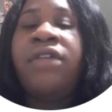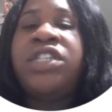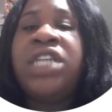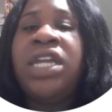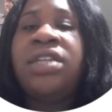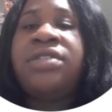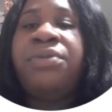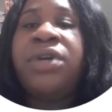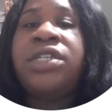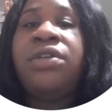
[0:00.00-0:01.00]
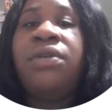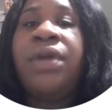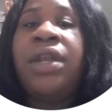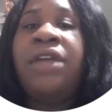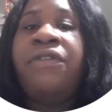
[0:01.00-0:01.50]
gene expression
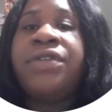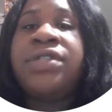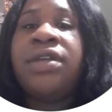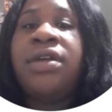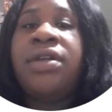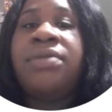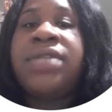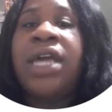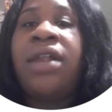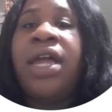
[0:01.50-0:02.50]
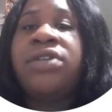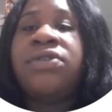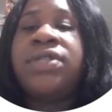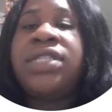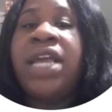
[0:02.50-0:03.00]
during different
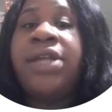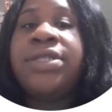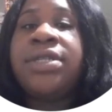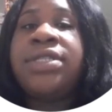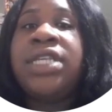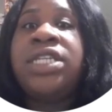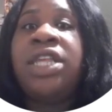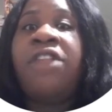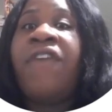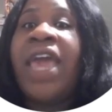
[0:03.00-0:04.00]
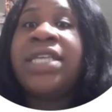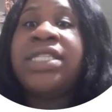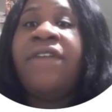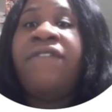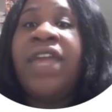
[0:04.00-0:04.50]
psychological states such as
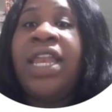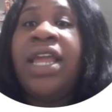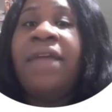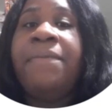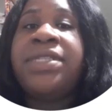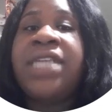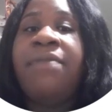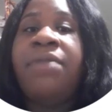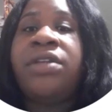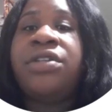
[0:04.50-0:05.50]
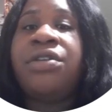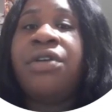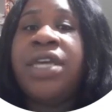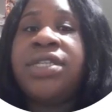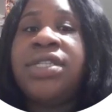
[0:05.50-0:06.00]
fasting, feeding, and metabolic
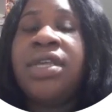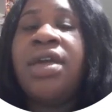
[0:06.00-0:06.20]
stress.